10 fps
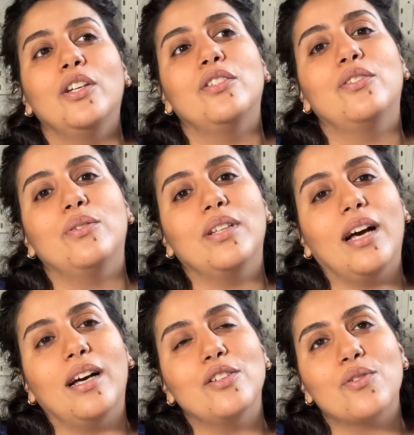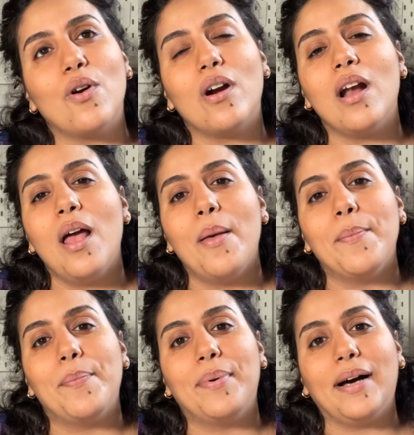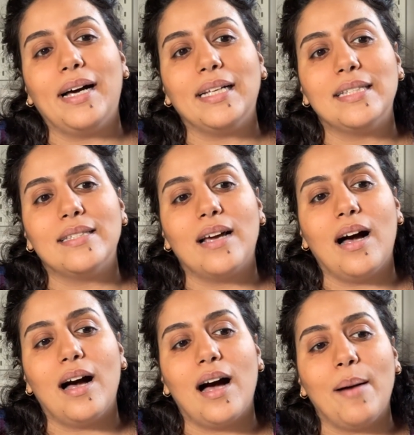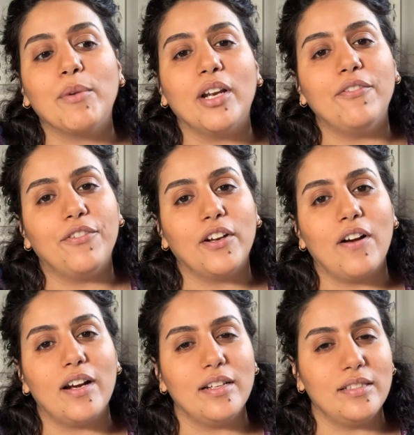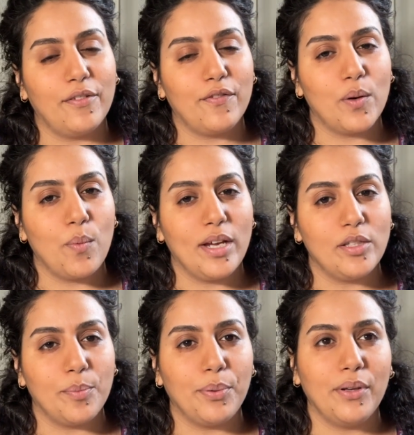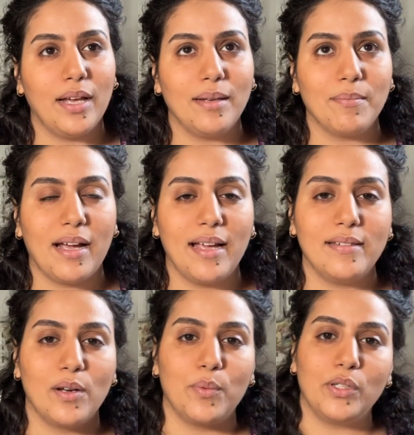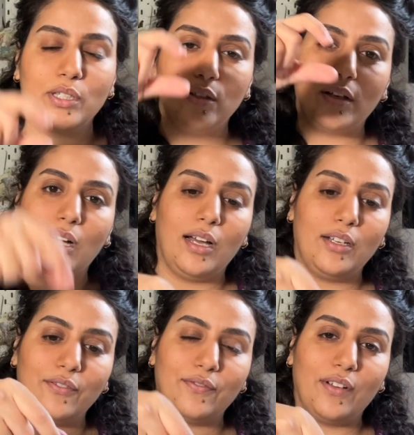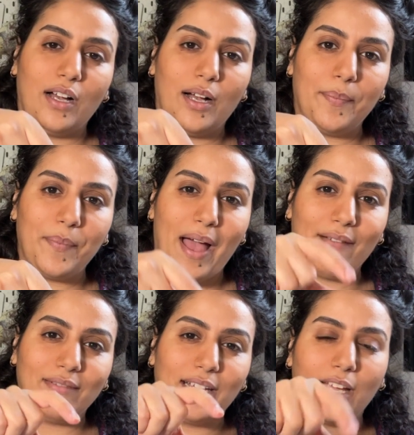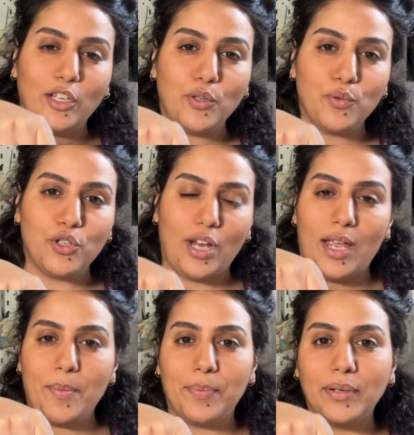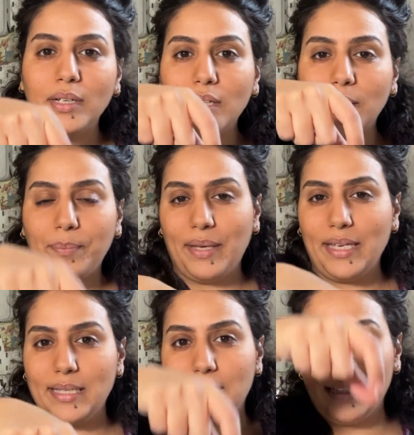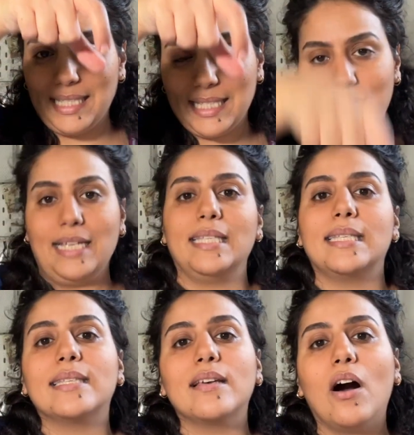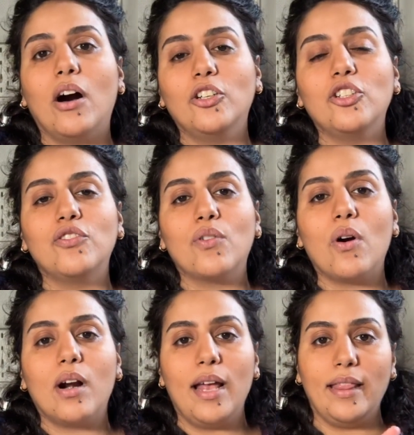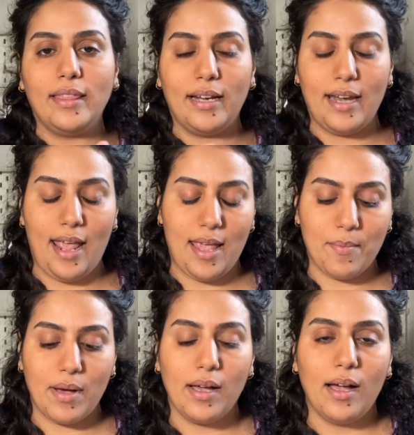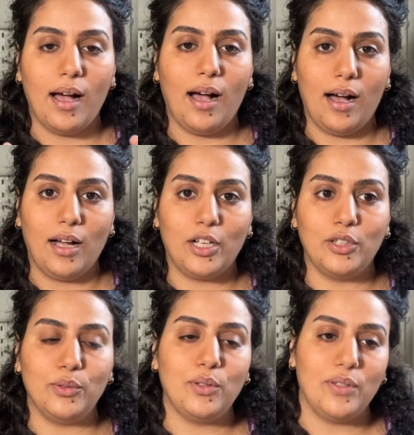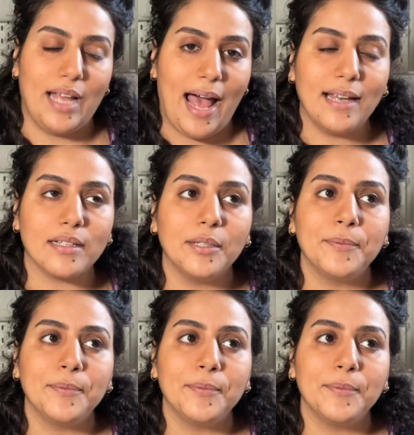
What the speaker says: to the drawer. But I'm gonna figure out a different way to put it. My idea was to kind of have like a U-shape piece that sits on the drawer and the name glued to that.